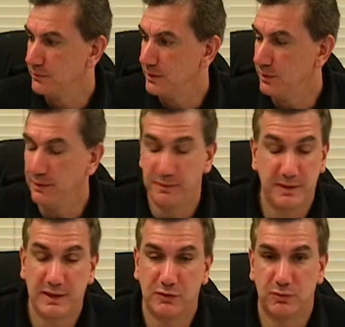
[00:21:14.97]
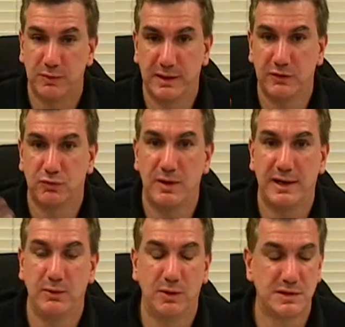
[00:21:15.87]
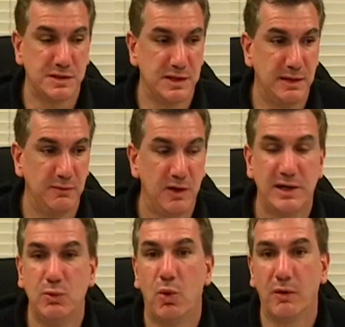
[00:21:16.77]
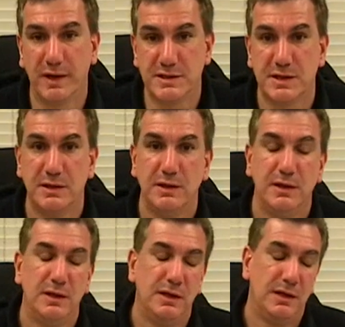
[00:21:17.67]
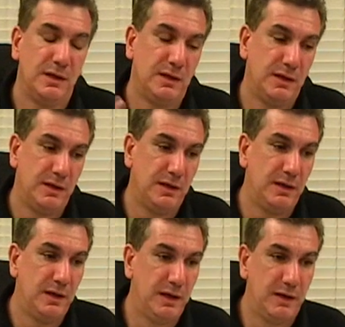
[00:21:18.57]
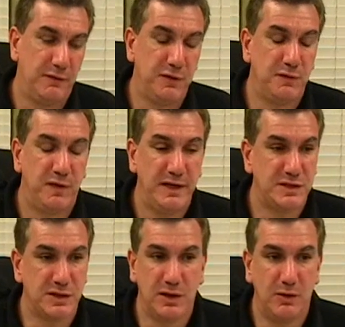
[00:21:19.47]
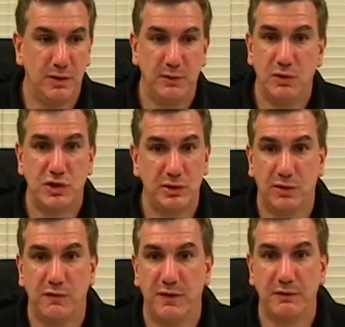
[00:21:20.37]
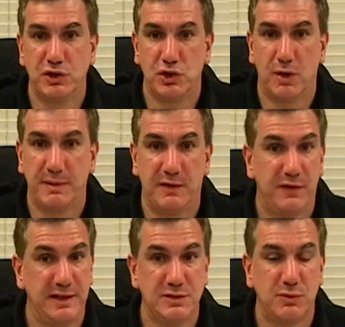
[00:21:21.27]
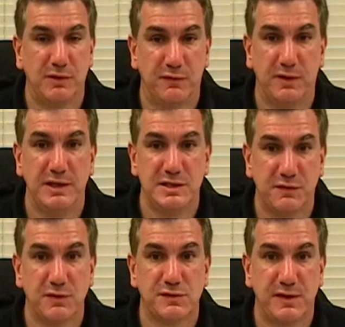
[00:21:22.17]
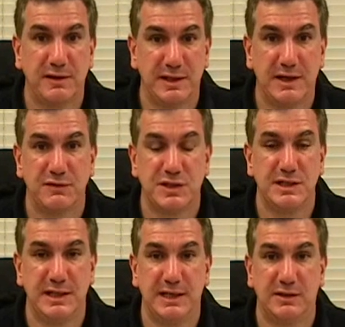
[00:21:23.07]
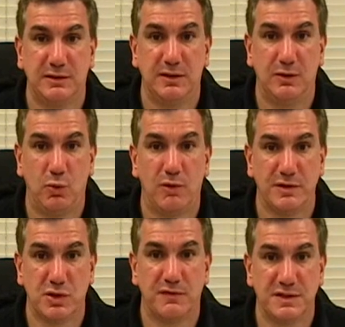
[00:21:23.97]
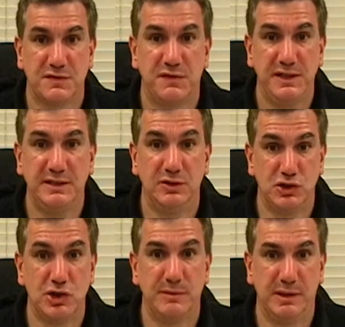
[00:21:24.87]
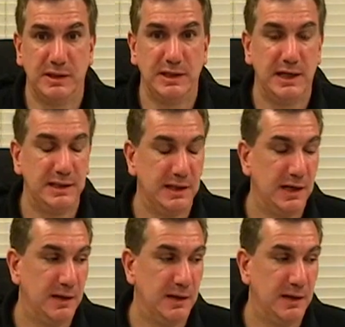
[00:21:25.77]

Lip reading: Anyway, against Rocky, what's his name? Rocky Juarez. A few fights ago, in which he looked very sharp in that fight. He's he's the first fighter I've ever seen get Juarez off his feet legitimately and